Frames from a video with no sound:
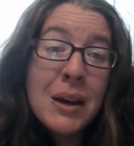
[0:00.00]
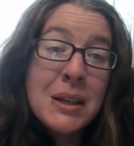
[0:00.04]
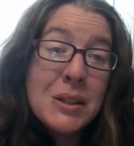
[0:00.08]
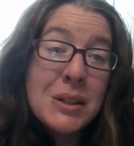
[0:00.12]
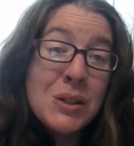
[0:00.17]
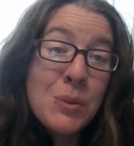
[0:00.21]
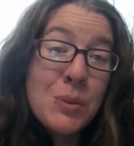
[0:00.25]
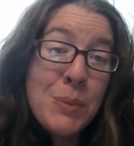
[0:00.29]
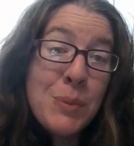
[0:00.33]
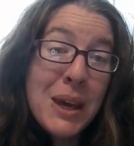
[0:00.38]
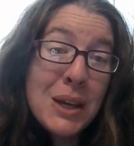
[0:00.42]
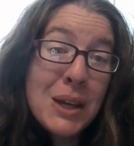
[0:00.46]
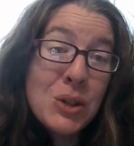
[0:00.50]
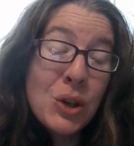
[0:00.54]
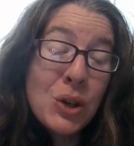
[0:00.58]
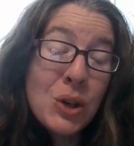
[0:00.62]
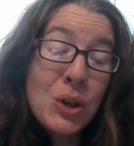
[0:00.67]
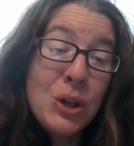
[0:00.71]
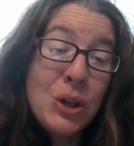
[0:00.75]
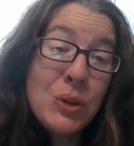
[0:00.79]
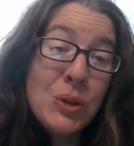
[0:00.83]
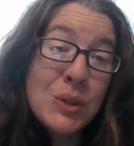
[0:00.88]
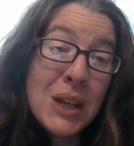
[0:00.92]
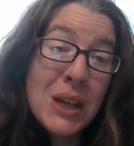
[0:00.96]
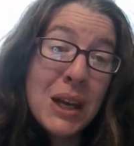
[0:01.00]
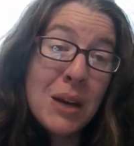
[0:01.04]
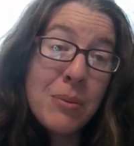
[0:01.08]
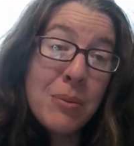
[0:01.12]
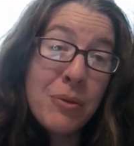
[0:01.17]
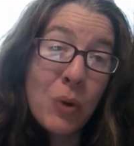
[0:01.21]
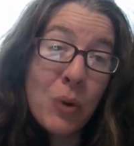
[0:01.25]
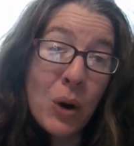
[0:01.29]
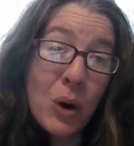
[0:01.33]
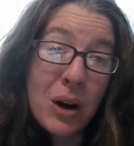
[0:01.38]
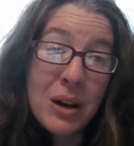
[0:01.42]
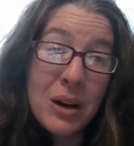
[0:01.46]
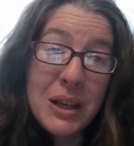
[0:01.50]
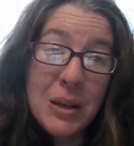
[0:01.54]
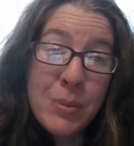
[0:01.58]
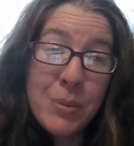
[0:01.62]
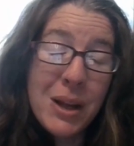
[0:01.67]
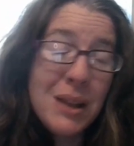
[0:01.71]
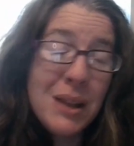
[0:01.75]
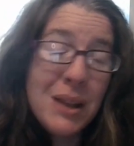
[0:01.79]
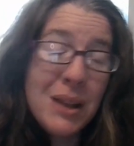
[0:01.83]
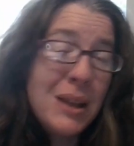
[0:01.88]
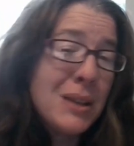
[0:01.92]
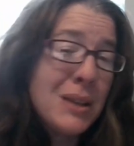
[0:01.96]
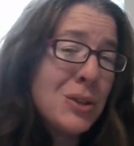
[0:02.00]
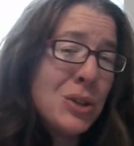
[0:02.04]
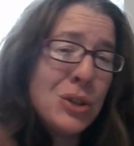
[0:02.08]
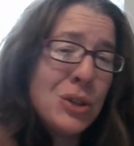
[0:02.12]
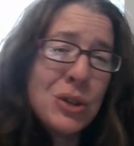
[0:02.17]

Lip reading: So make sure you sign up for our email list.